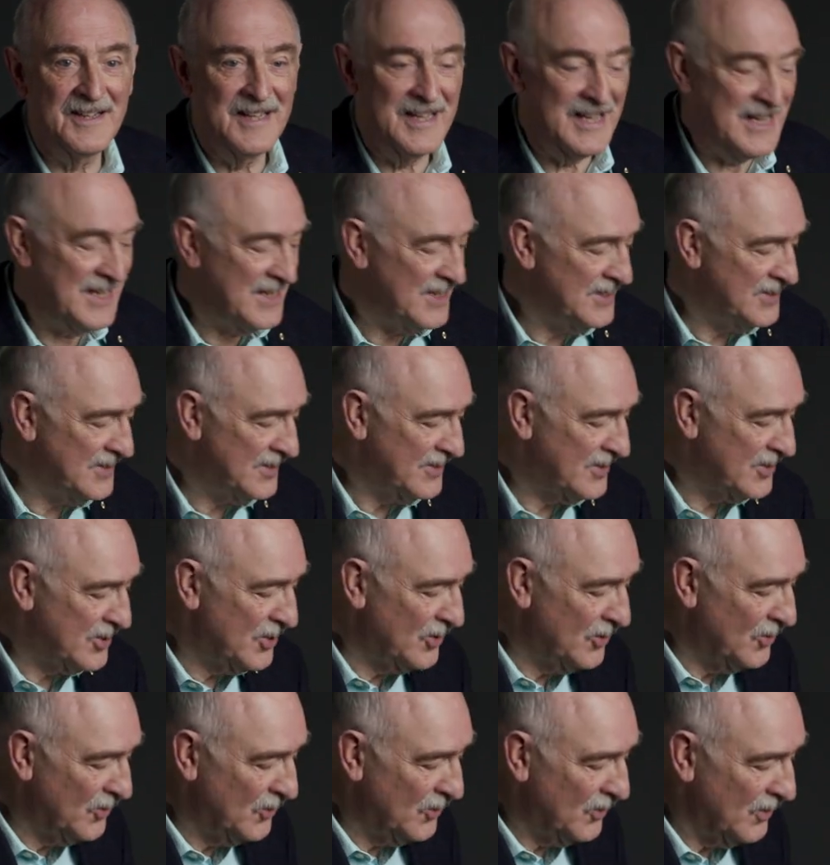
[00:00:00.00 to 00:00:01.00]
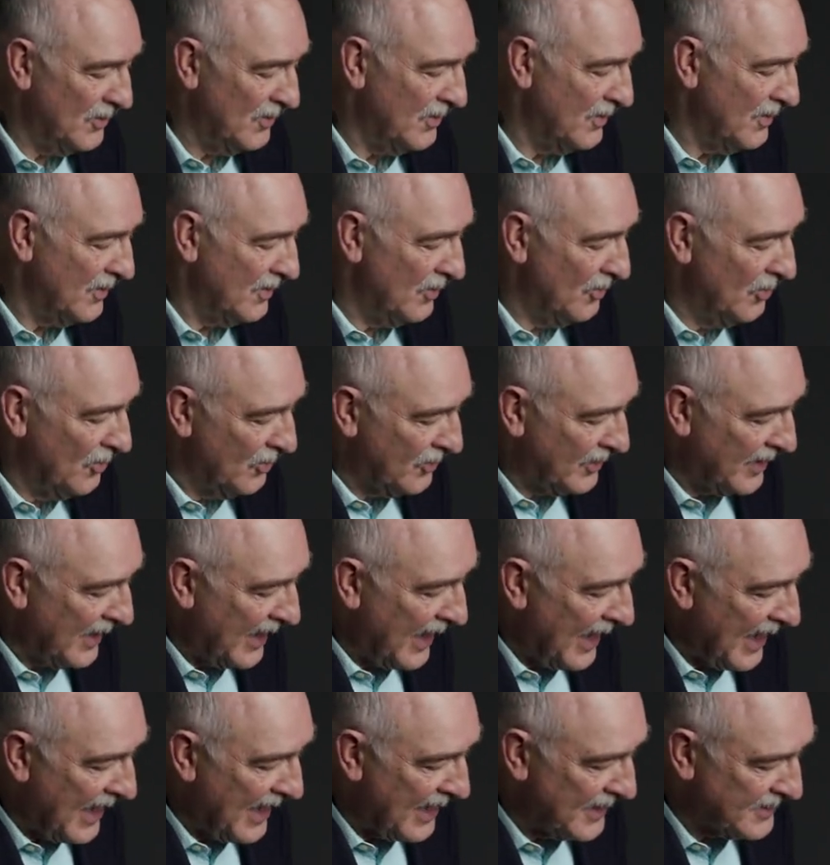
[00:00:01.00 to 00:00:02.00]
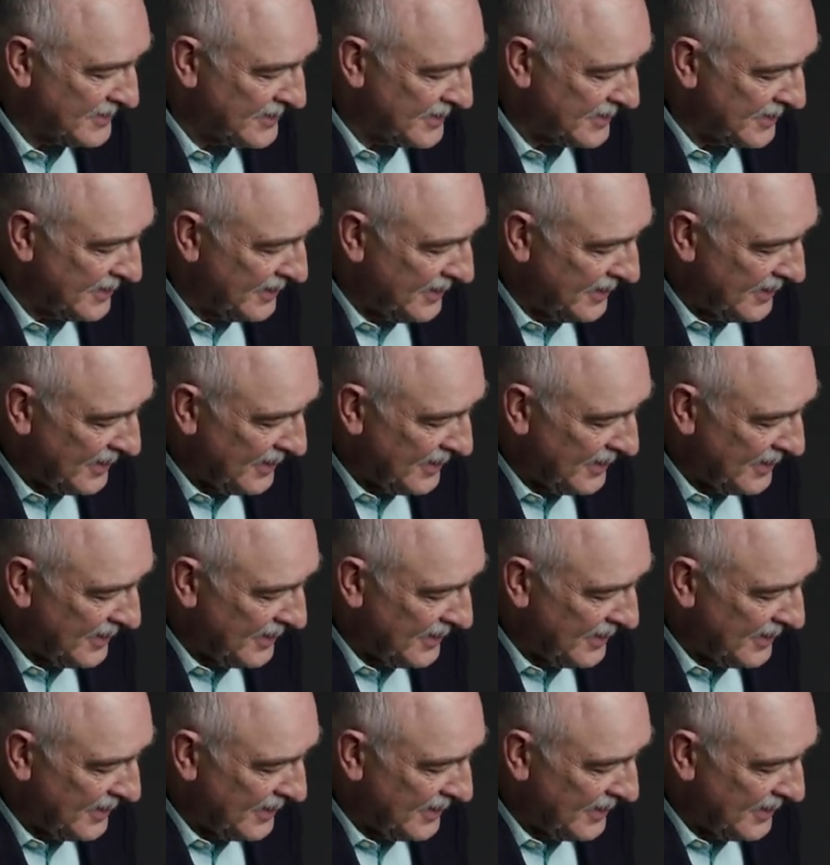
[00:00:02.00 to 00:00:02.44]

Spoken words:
is to look at